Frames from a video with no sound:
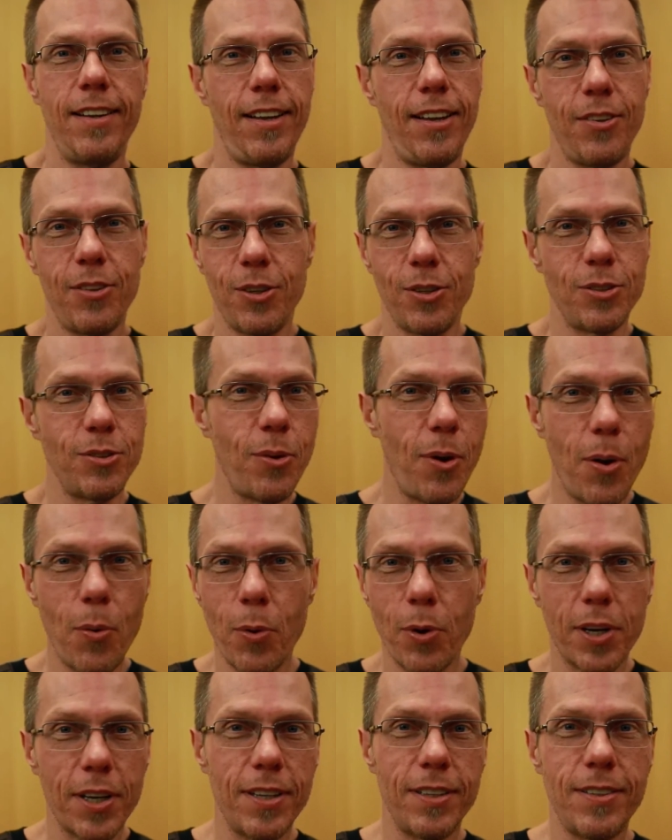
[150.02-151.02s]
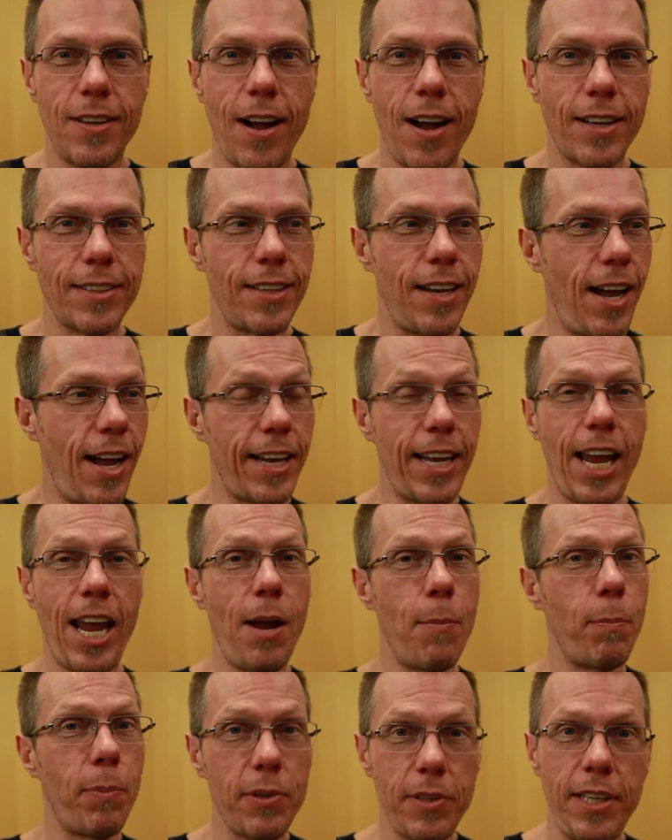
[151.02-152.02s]
There was no way we could have talked. And I
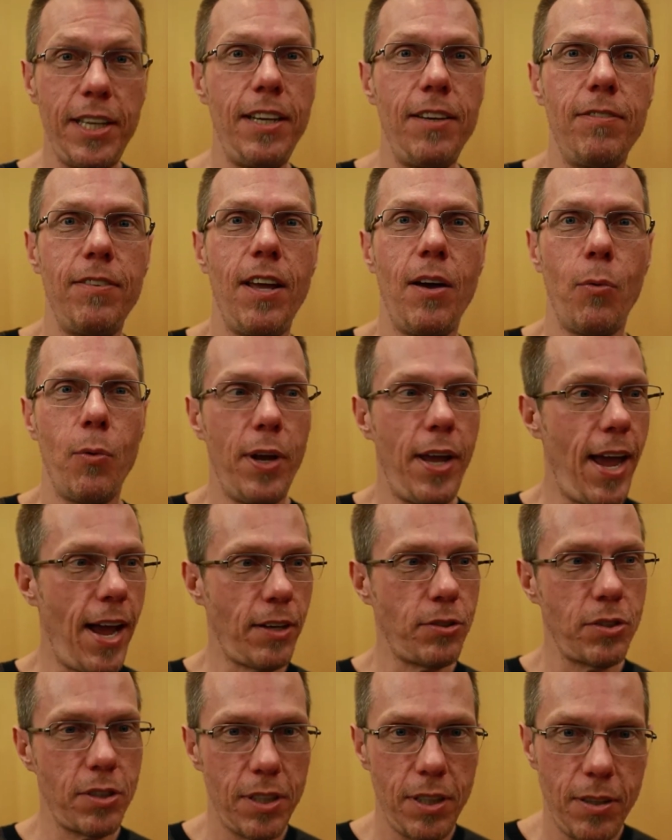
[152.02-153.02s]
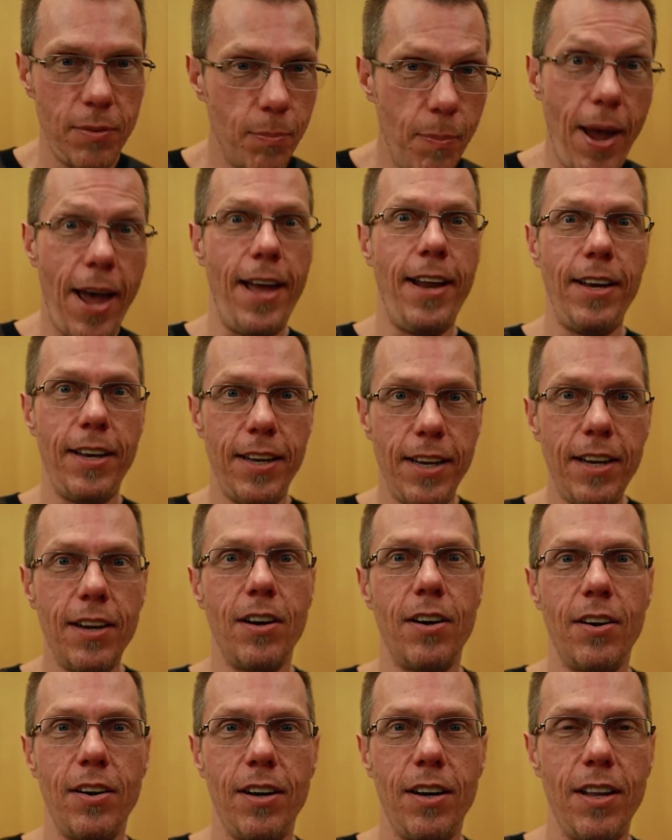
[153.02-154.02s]
can't believe that we actually met
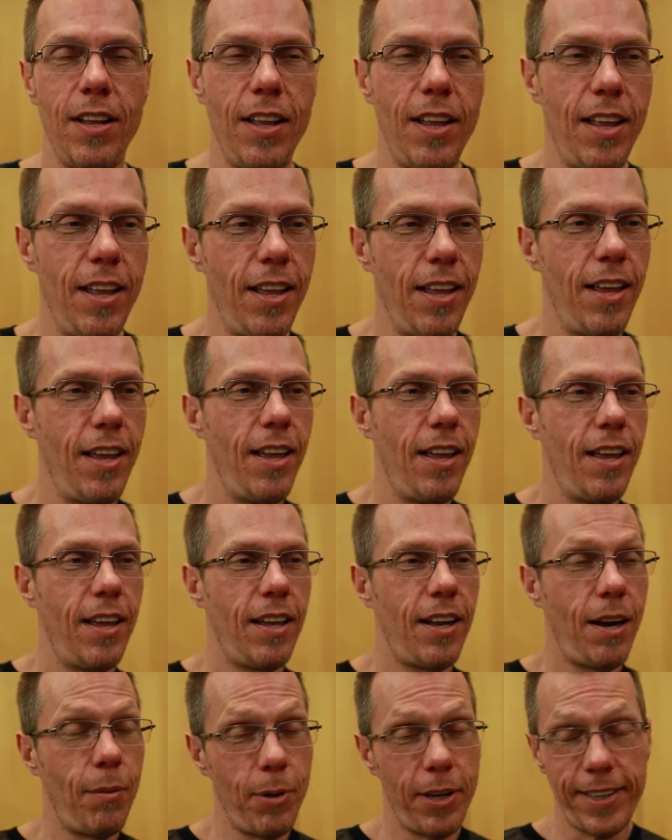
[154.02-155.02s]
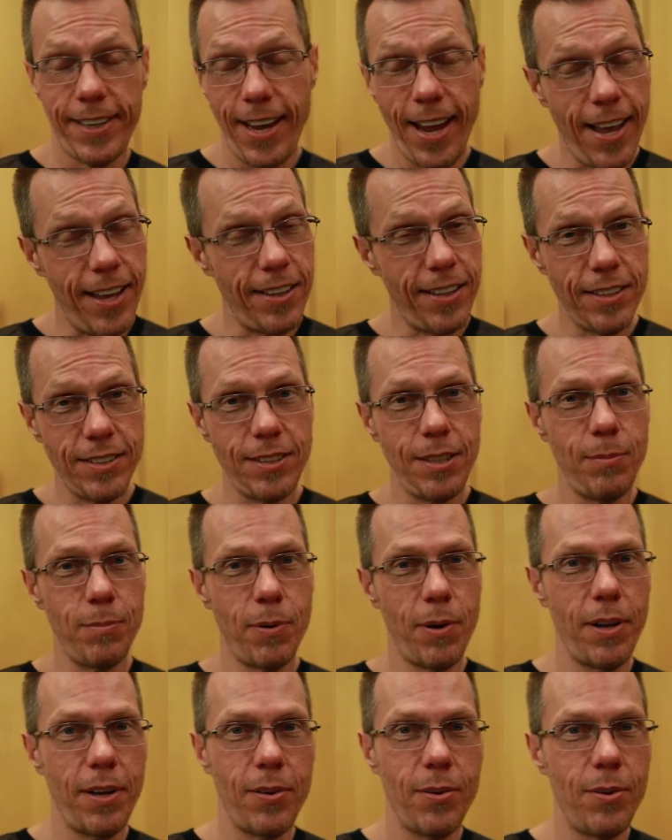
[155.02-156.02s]
here. And I'm like, yeah, it does seem
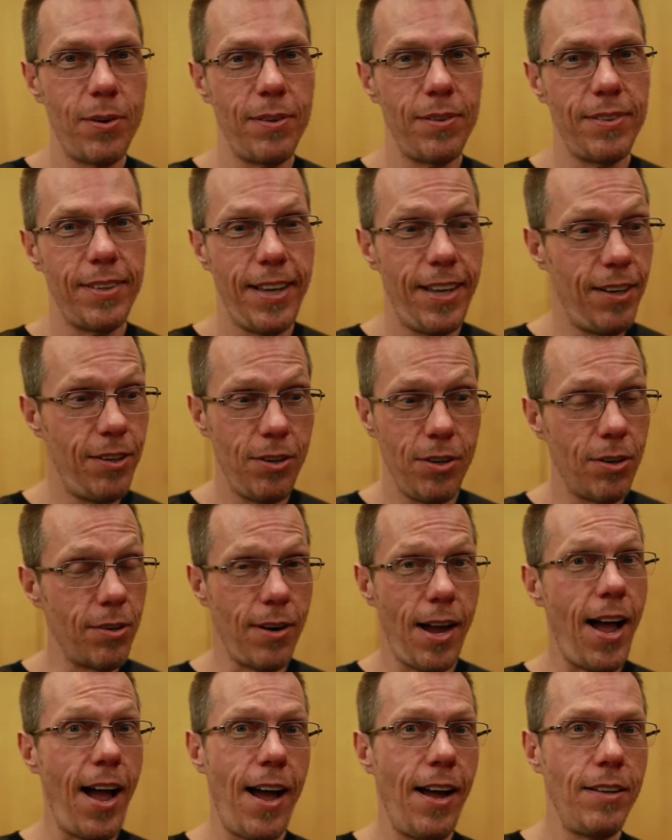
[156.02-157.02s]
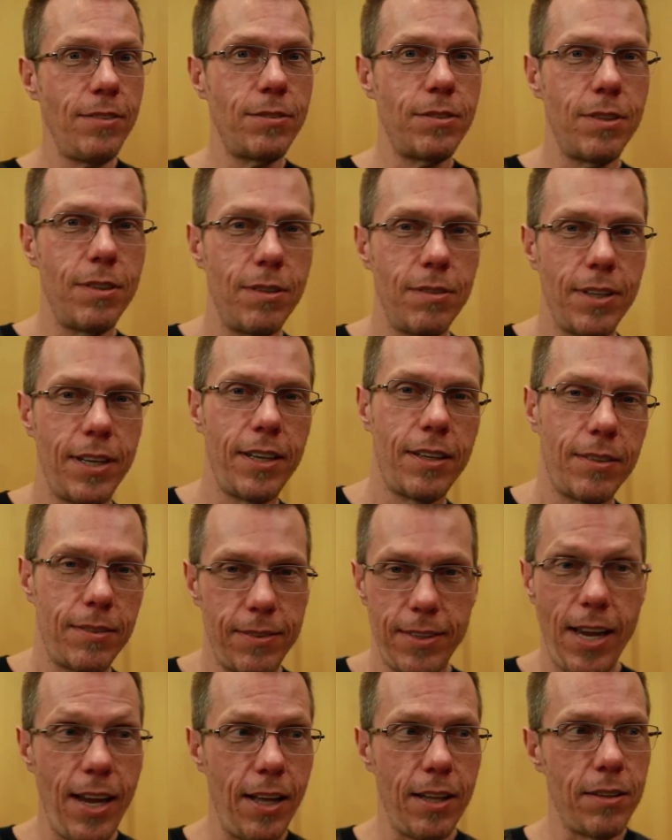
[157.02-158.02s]
pretty cool. And you're hot. So
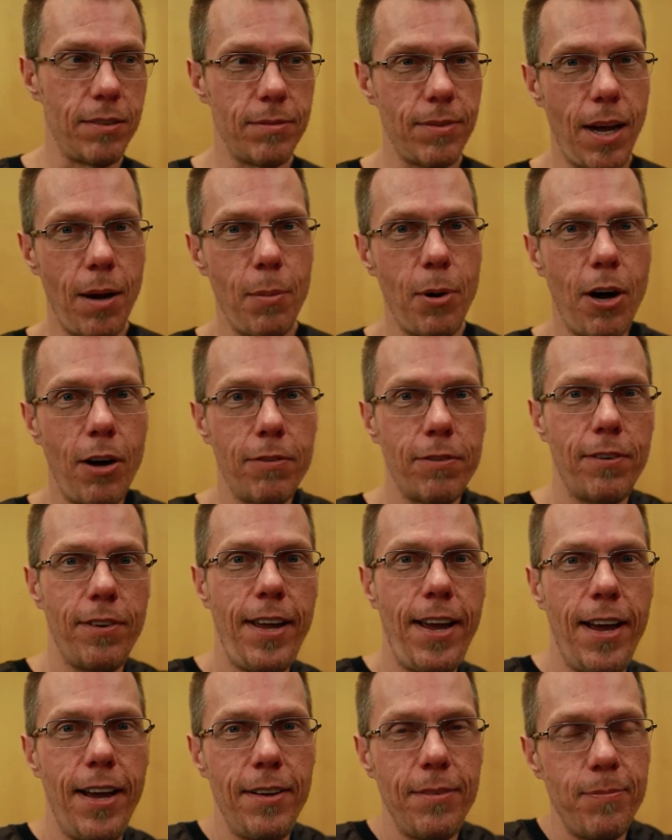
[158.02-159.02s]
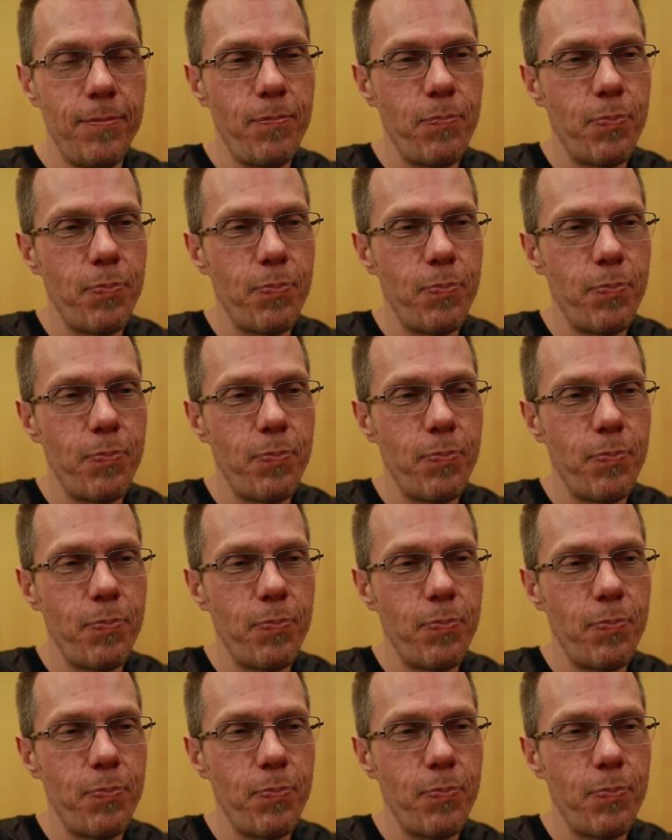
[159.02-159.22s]
yeah, I'm all for that.